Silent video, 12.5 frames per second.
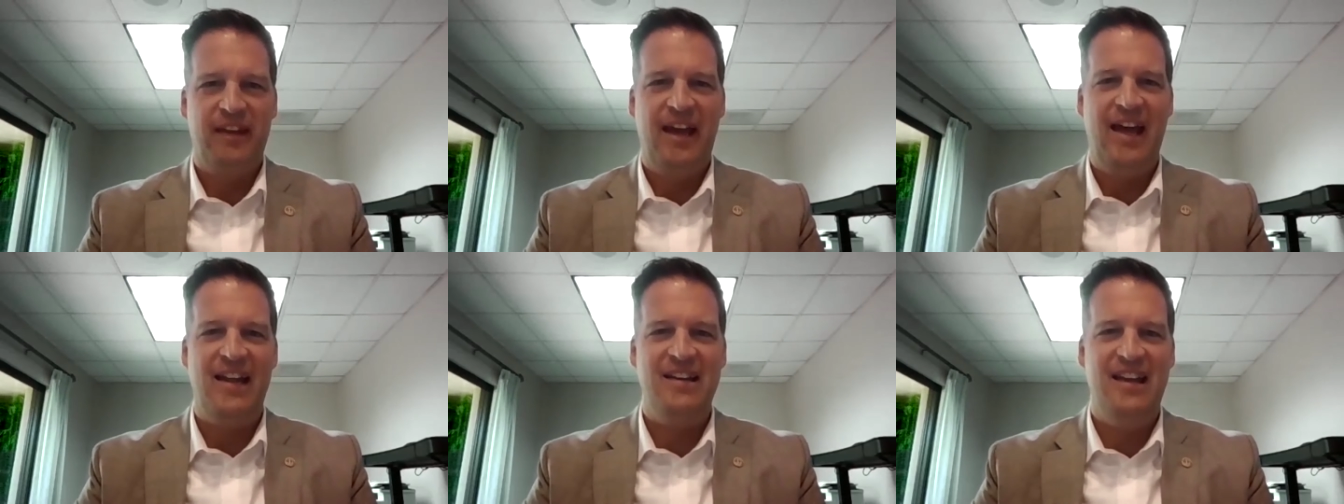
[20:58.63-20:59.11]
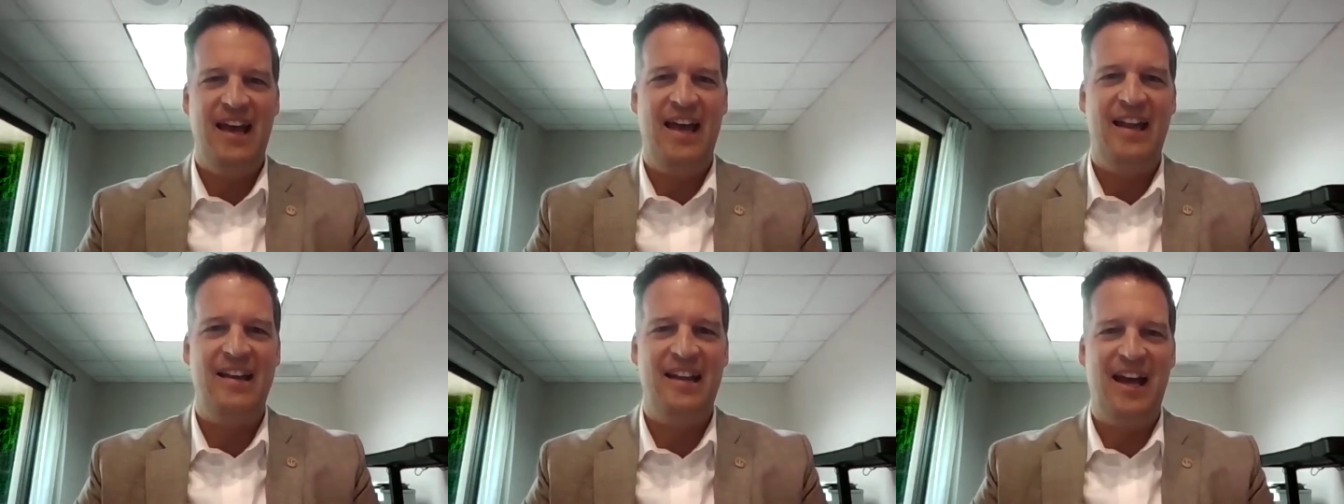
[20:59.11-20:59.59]
and
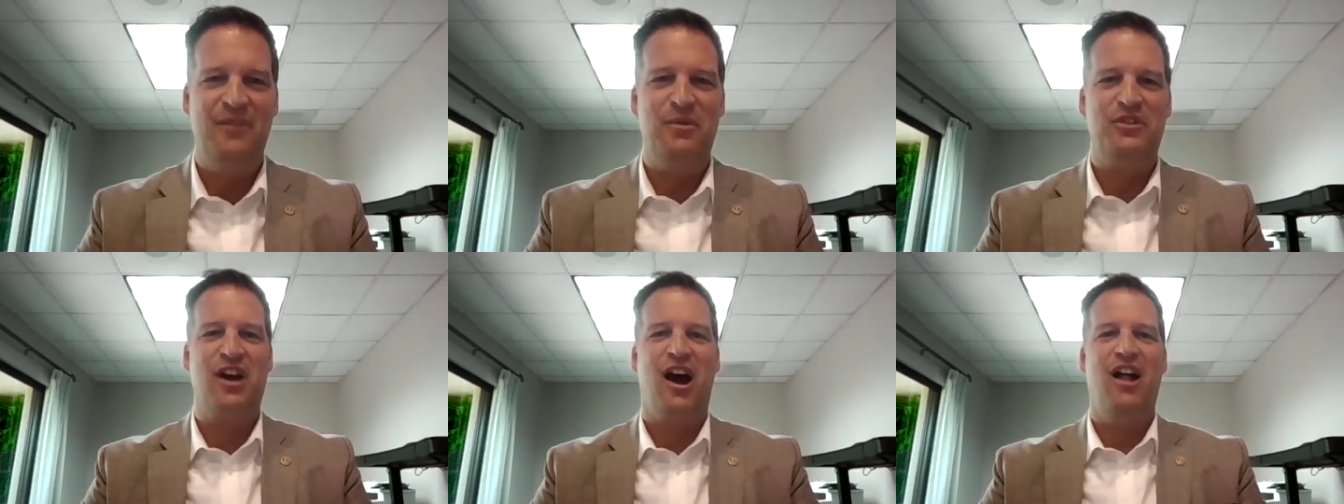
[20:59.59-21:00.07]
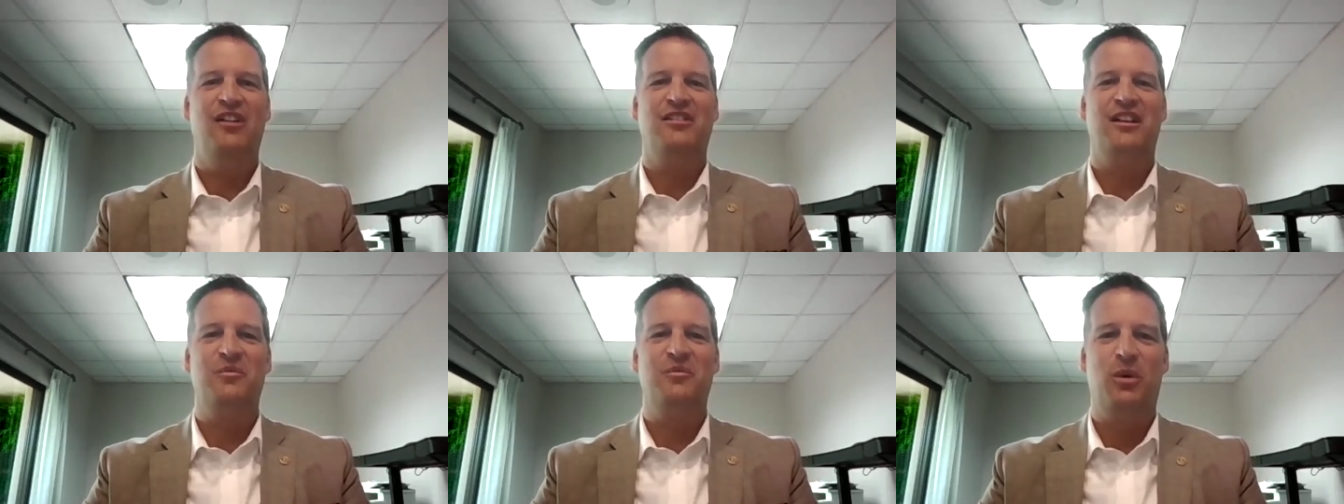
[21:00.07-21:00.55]
and at Ritz
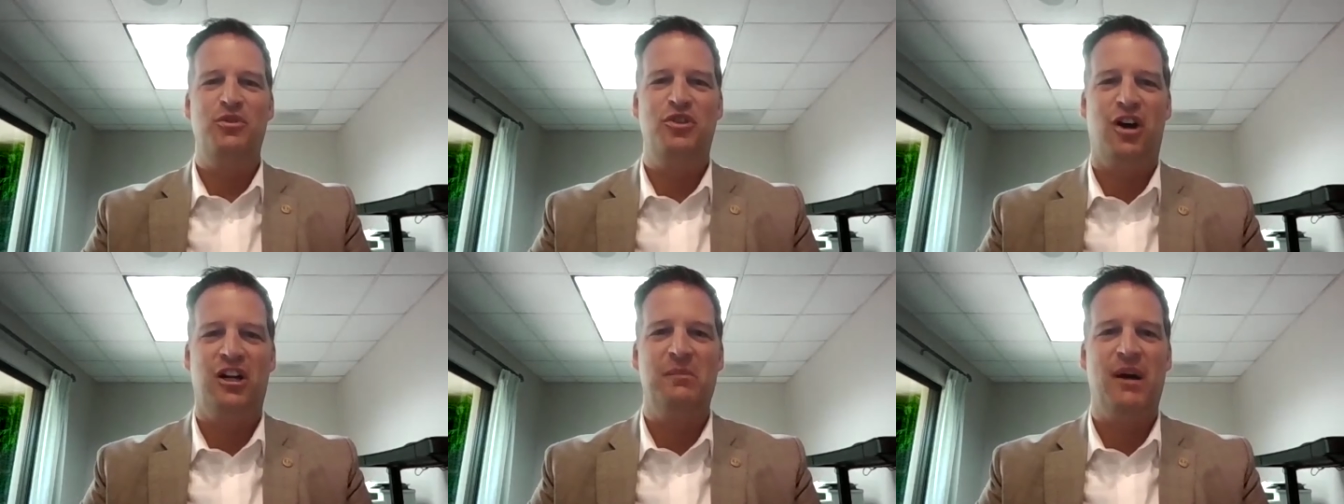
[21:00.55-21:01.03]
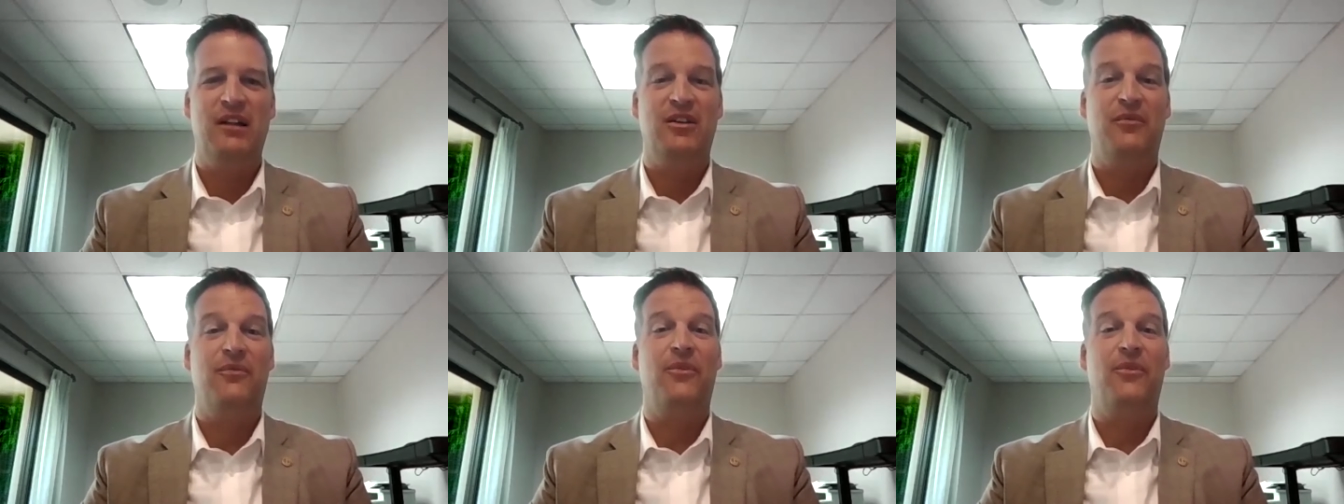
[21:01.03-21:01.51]
Carlton we always talk
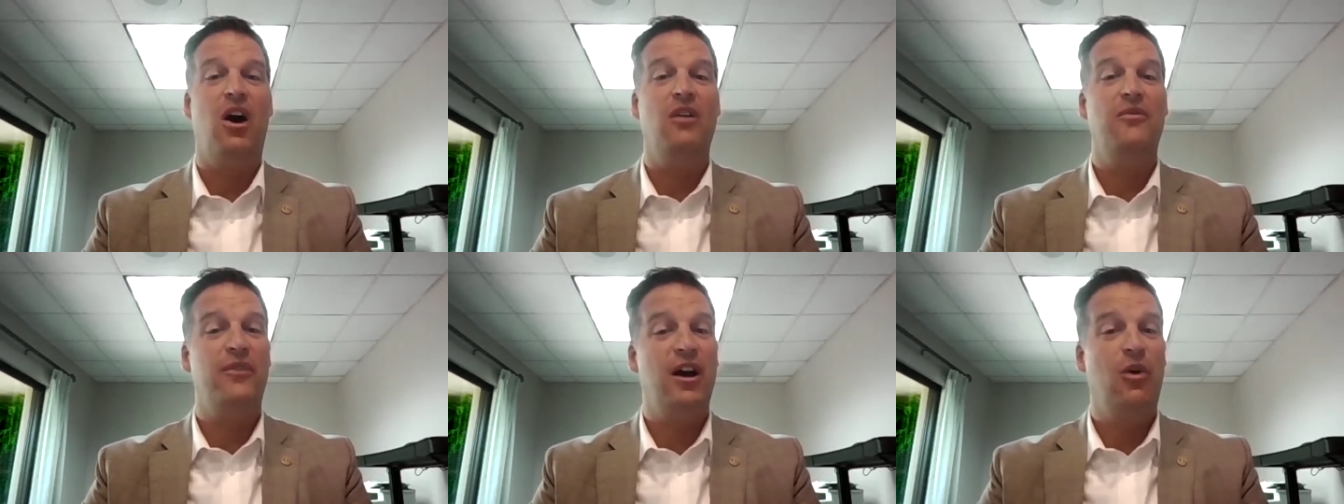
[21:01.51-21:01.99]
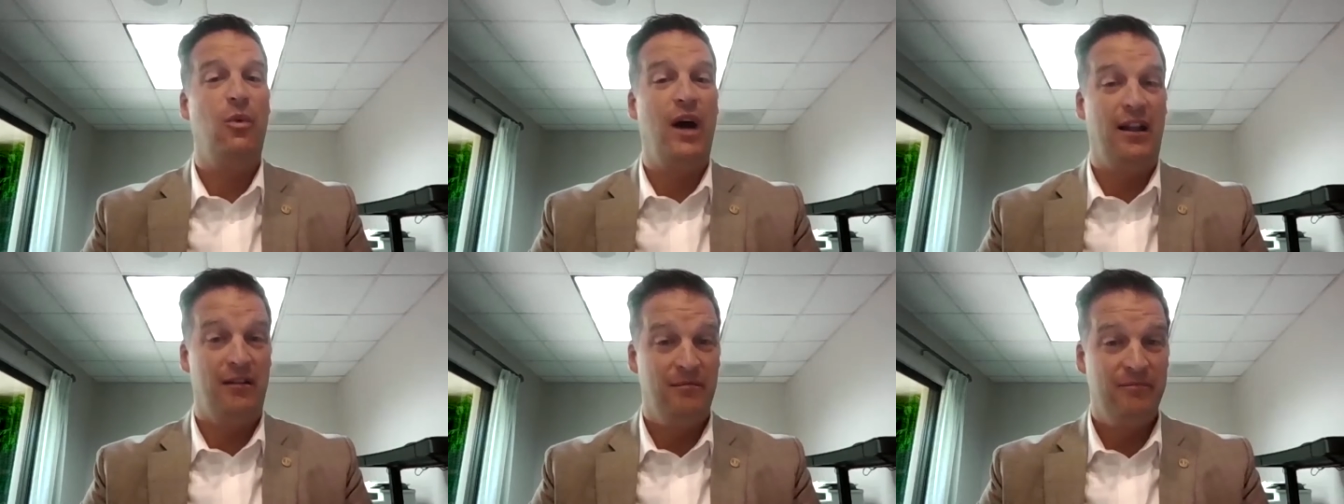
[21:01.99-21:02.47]
about the fond
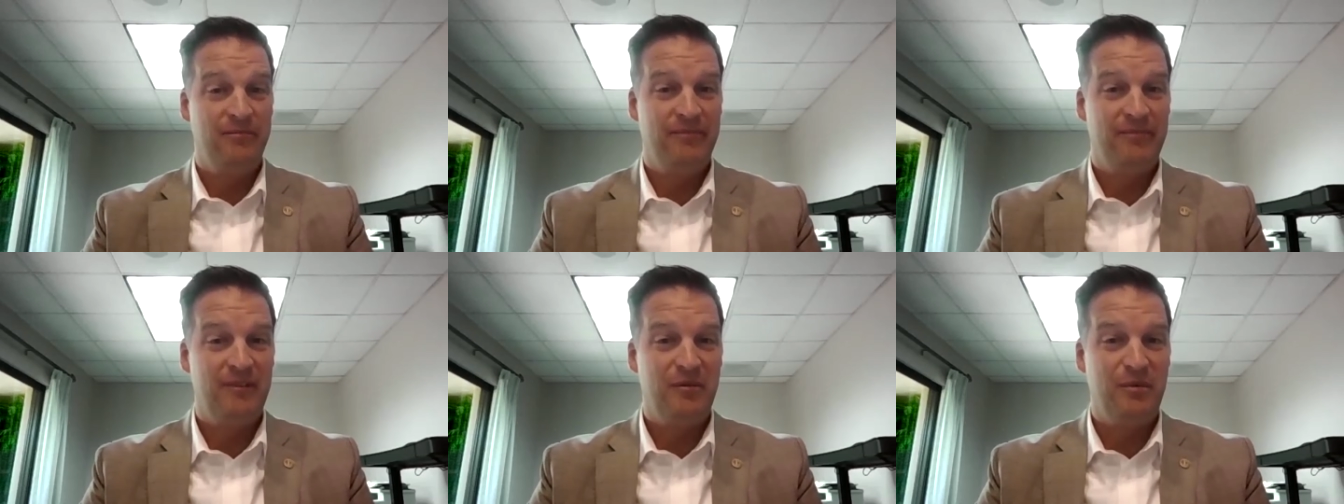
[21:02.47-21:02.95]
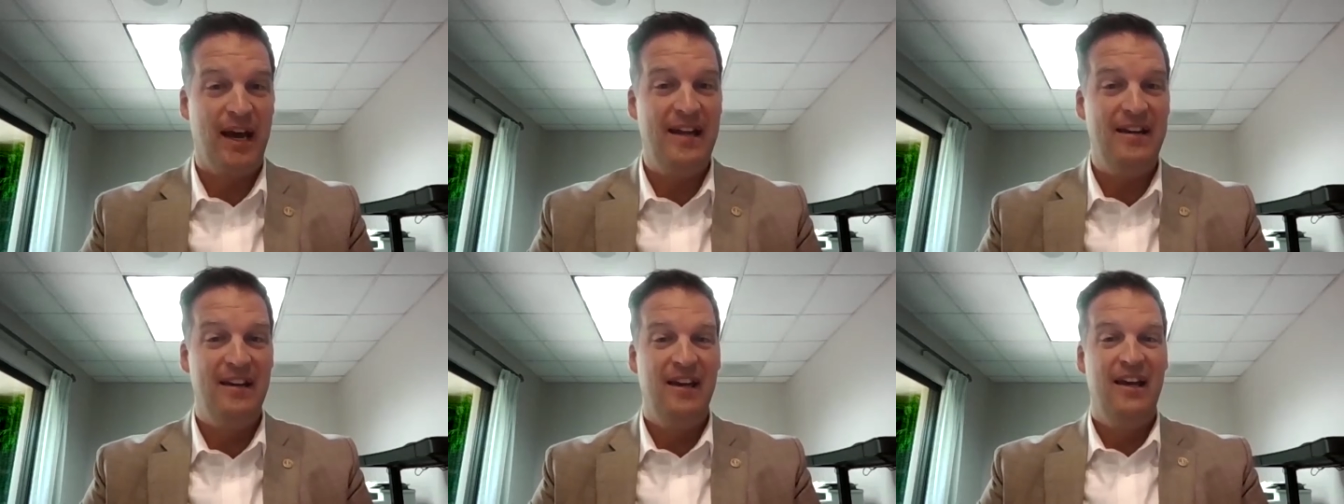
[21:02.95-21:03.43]
farewell,
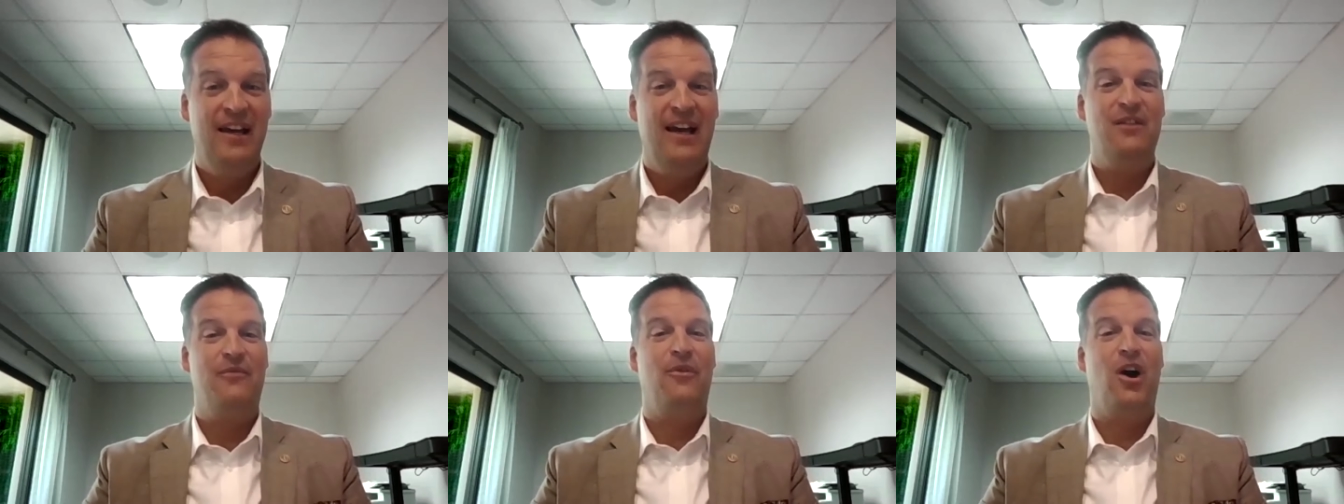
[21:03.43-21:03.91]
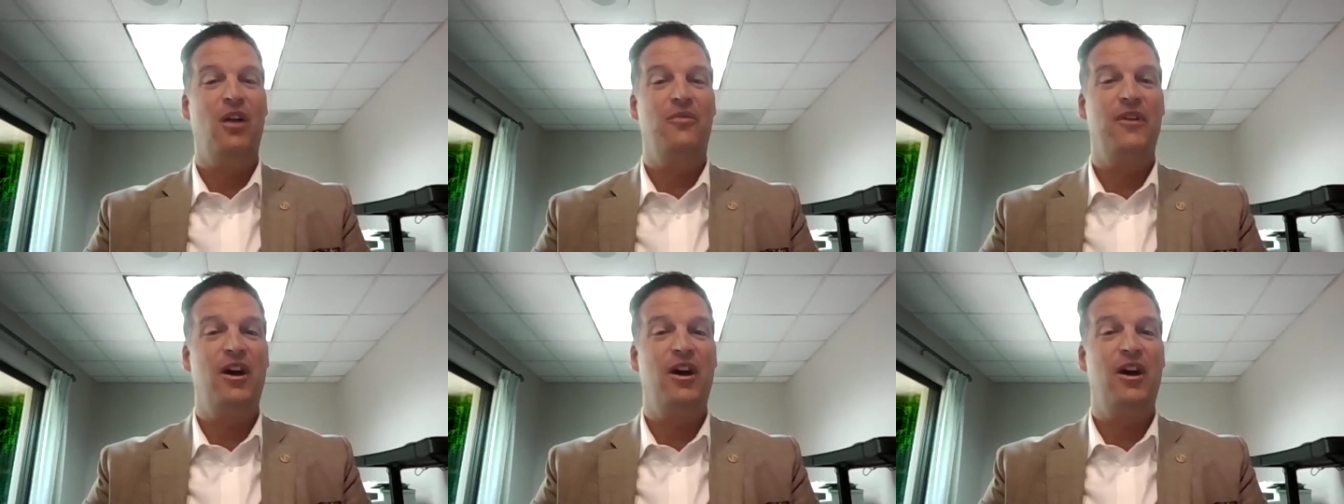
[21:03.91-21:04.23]
right? And the fond